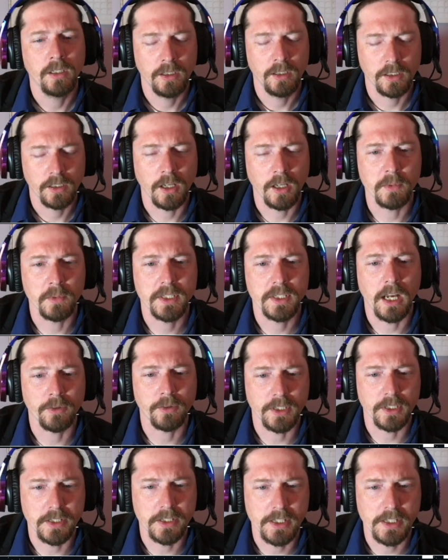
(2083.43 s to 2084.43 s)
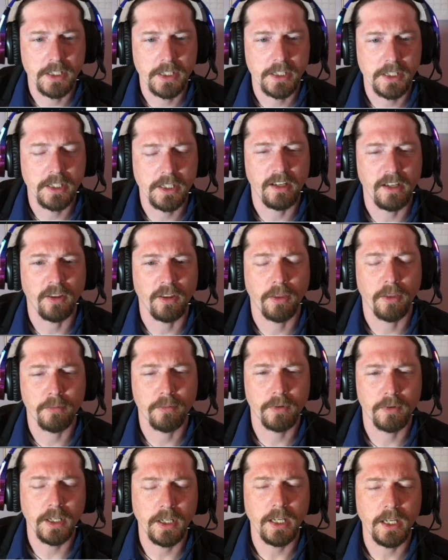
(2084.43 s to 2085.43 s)
Comes down to
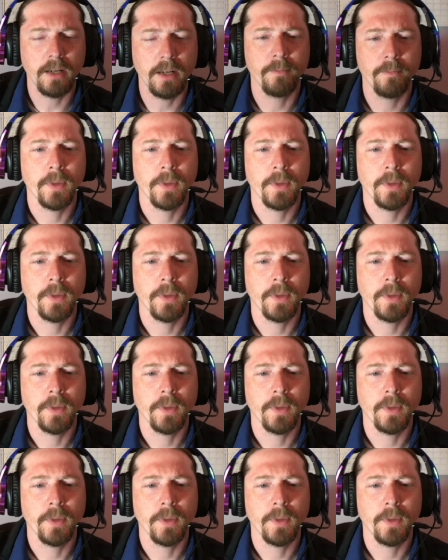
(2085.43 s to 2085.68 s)
c3.